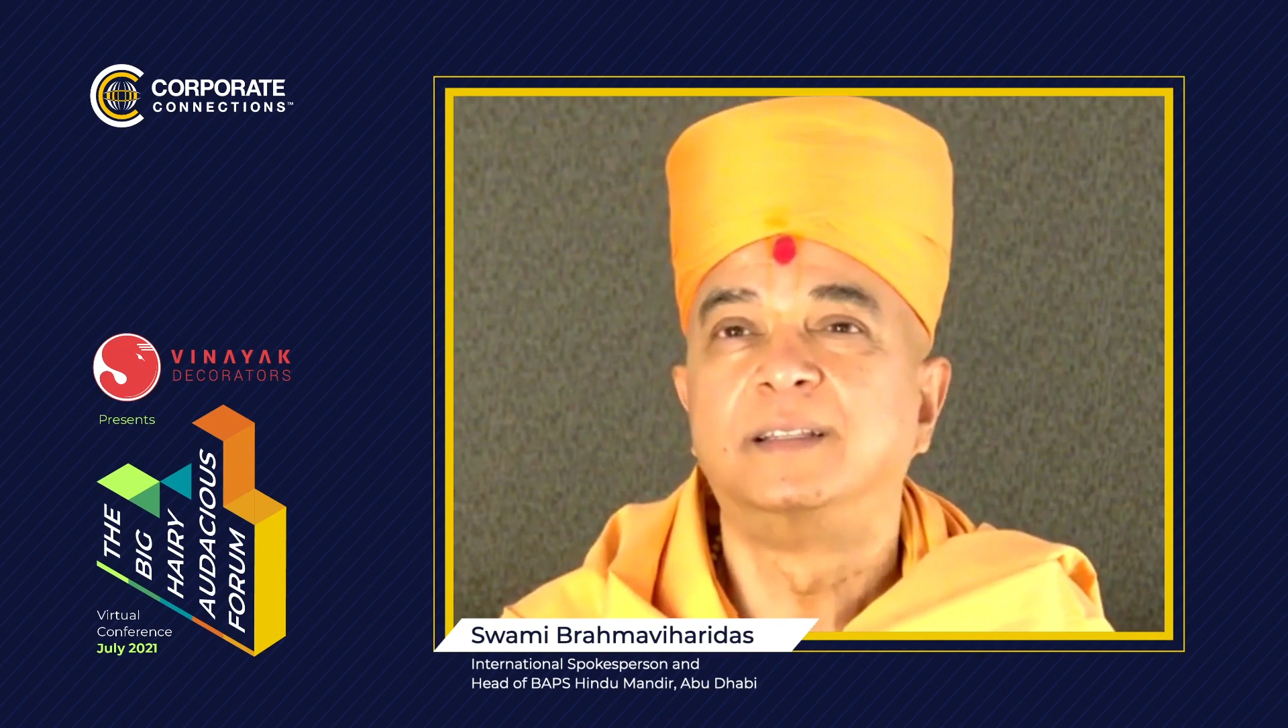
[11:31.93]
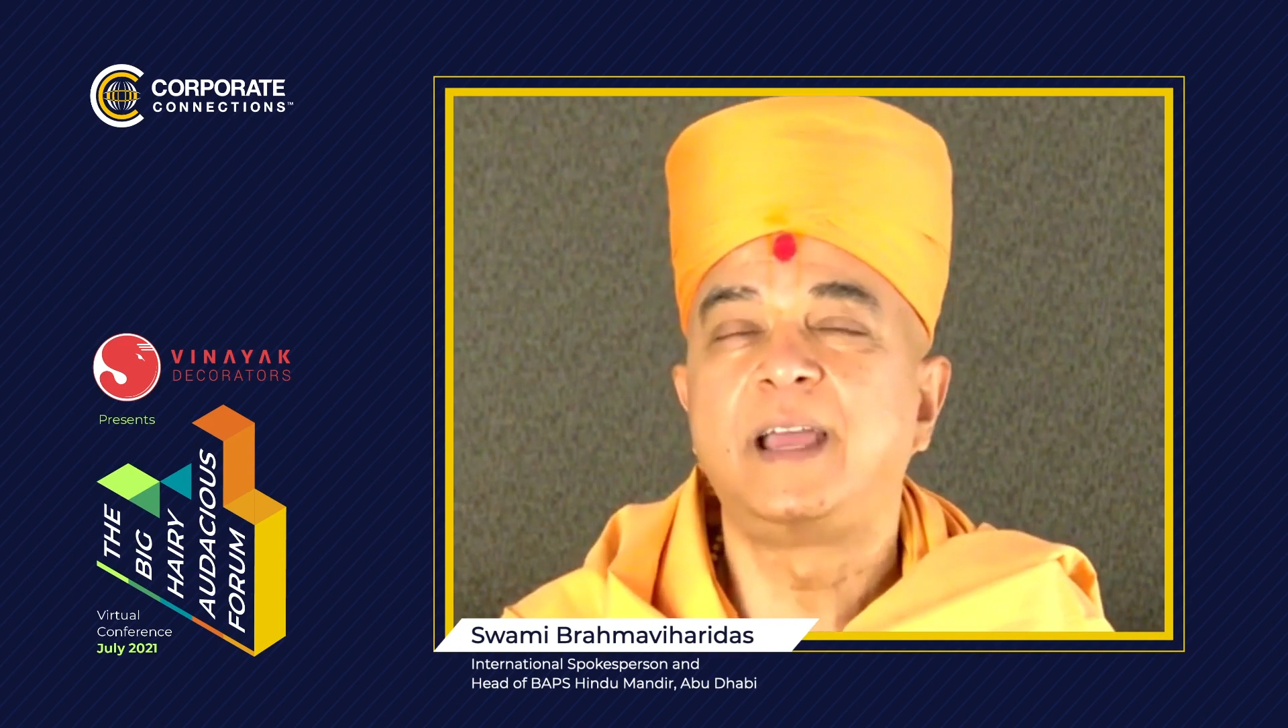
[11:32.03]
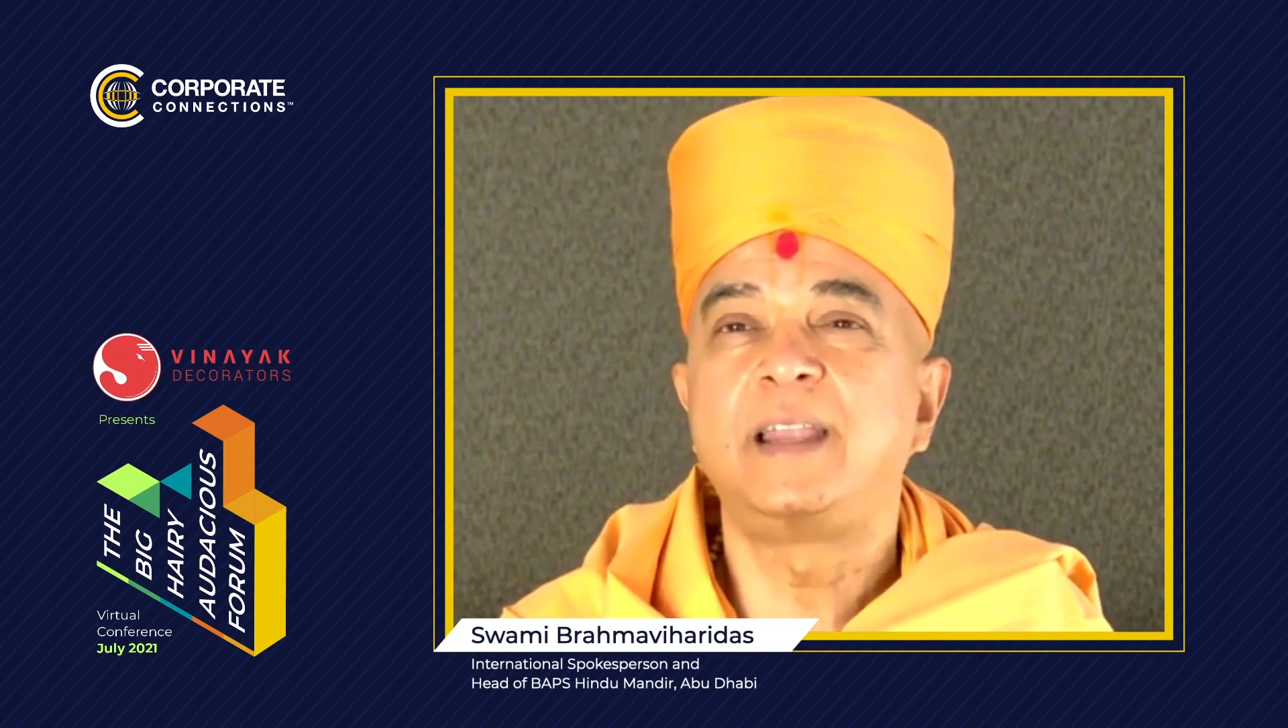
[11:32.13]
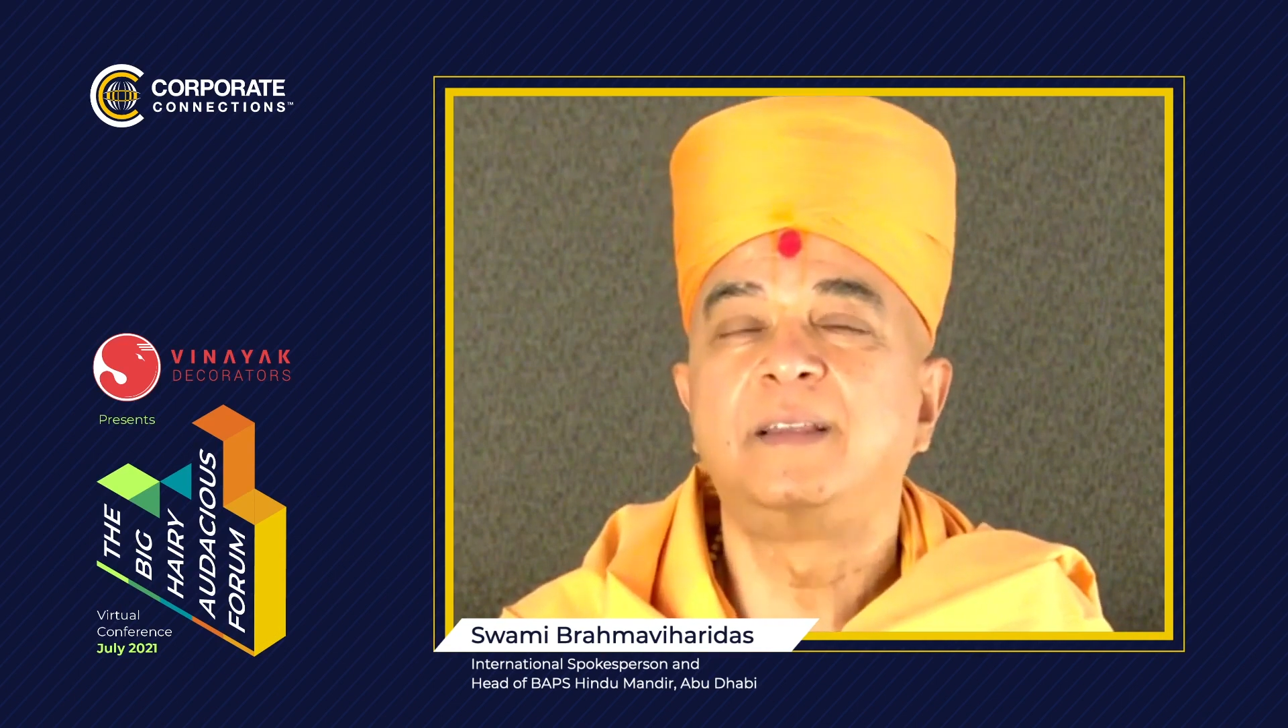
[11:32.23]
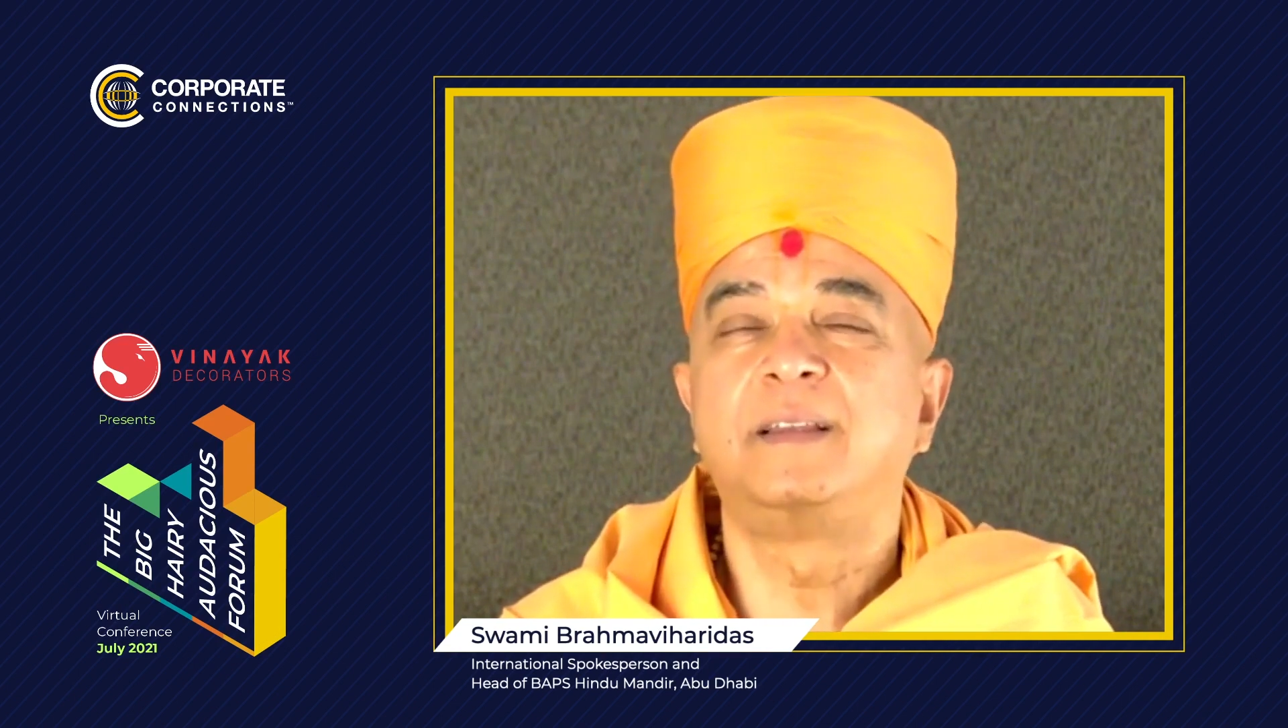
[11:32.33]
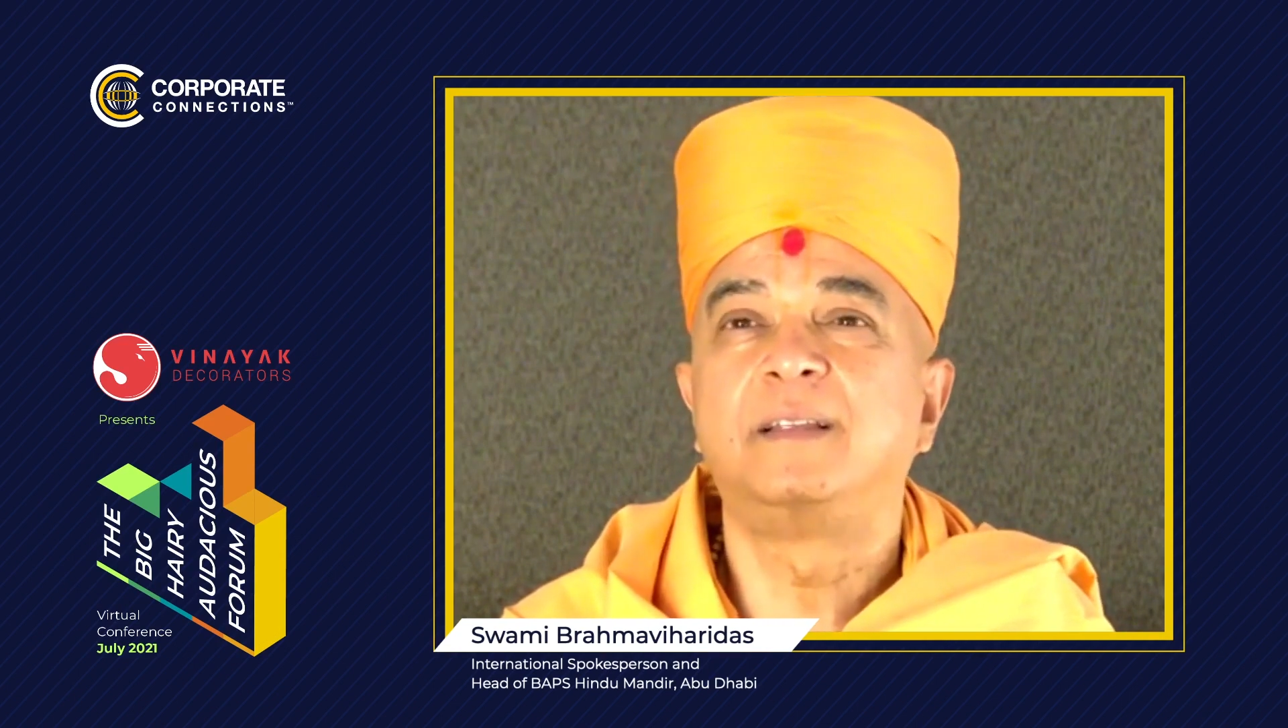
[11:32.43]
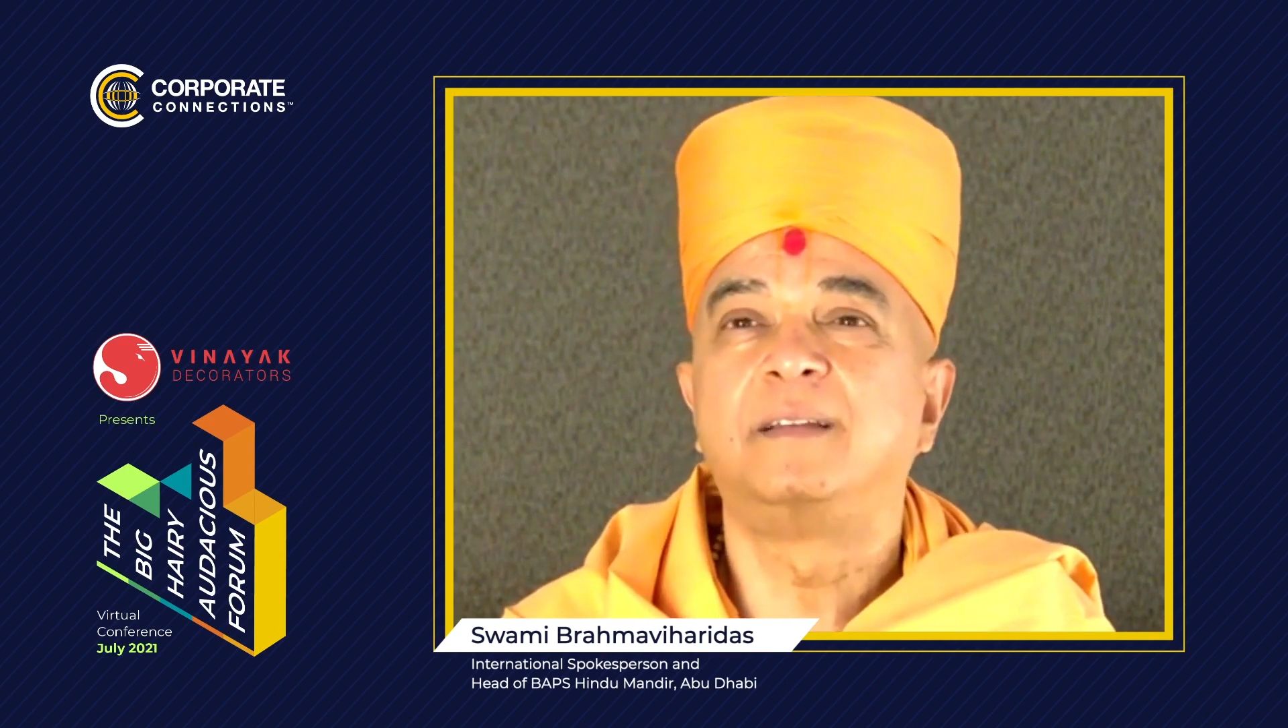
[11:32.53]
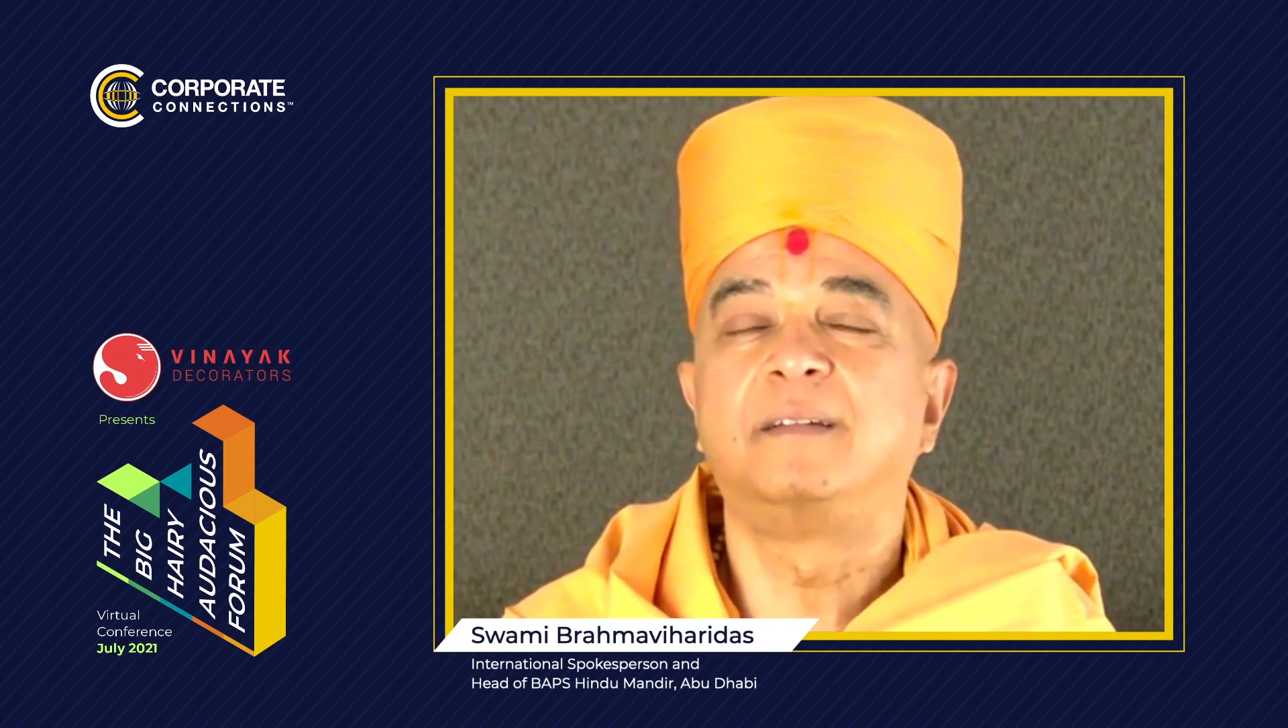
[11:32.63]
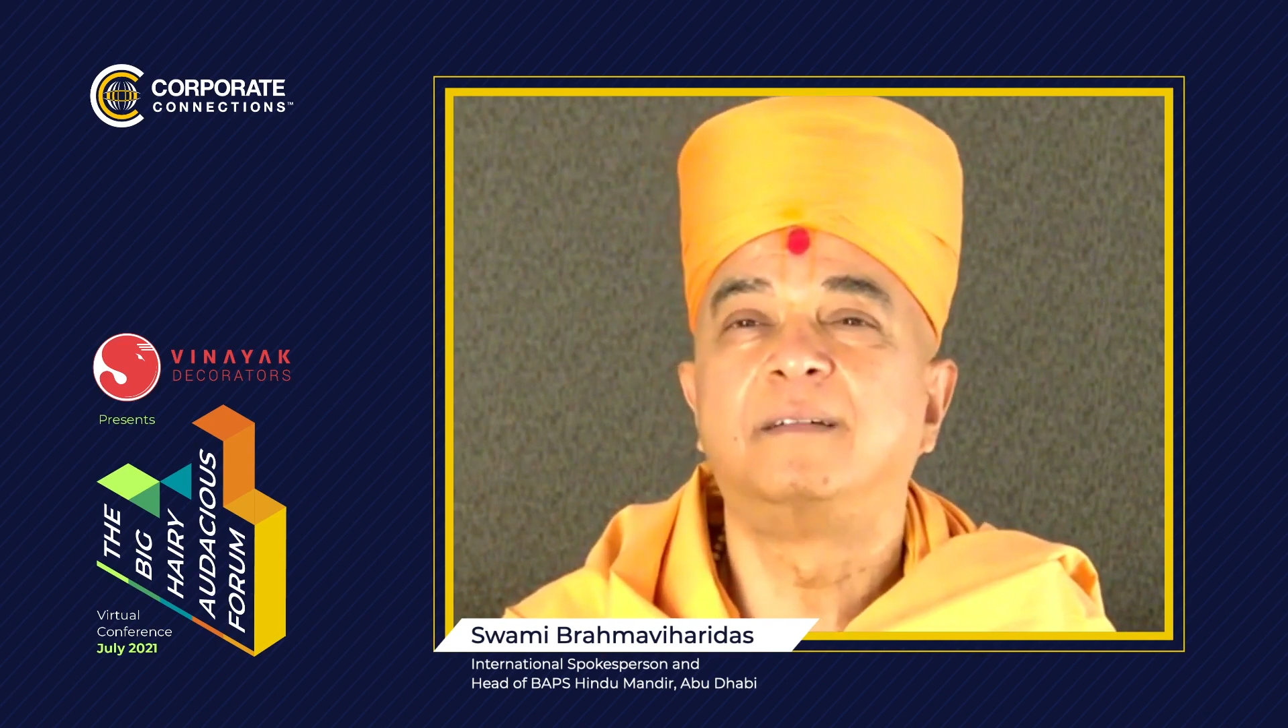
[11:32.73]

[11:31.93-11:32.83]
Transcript: then